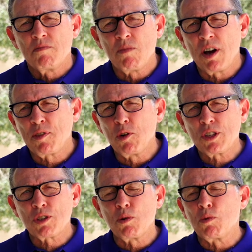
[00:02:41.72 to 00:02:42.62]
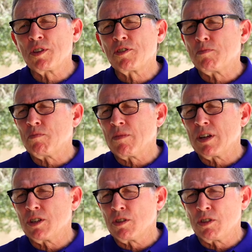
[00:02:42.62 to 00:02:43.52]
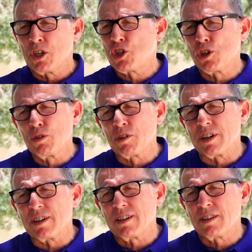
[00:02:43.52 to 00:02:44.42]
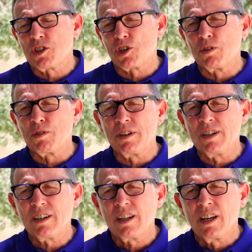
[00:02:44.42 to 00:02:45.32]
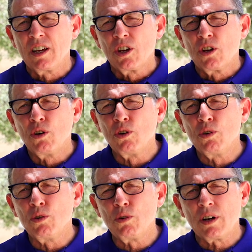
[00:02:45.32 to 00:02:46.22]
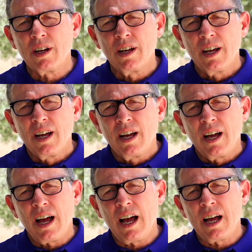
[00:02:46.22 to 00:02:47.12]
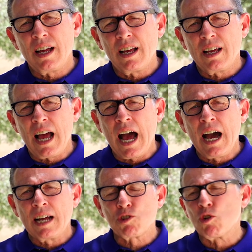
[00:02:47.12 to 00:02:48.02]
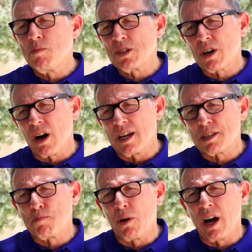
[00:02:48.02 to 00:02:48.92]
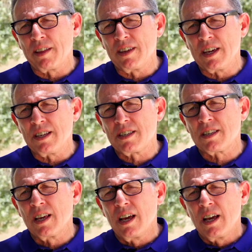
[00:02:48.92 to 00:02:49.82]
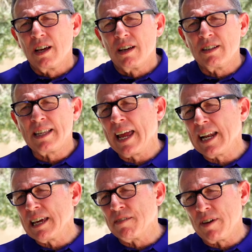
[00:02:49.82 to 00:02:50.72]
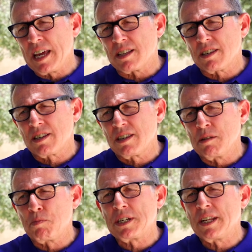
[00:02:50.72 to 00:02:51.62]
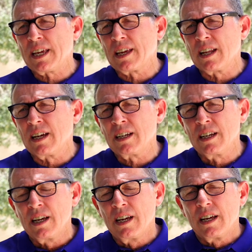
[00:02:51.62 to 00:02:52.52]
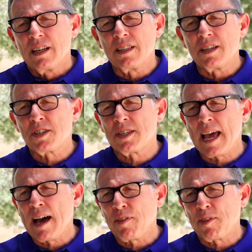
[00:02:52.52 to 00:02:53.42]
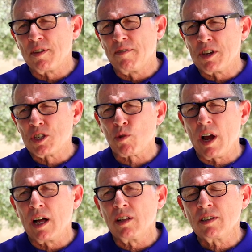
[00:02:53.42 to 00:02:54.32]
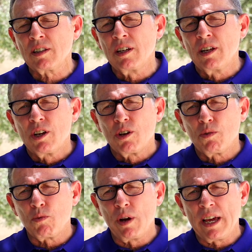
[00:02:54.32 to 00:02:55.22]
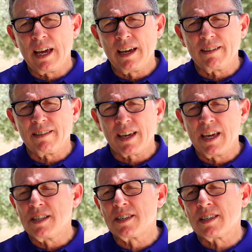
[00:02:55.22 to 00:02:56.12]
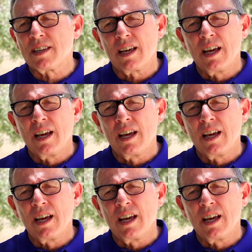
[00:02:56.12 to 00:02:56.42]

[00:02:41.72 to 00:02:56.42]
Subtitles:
My thoughts were with the children who are traumatized by these daily events, in particular the south of Israel, where kids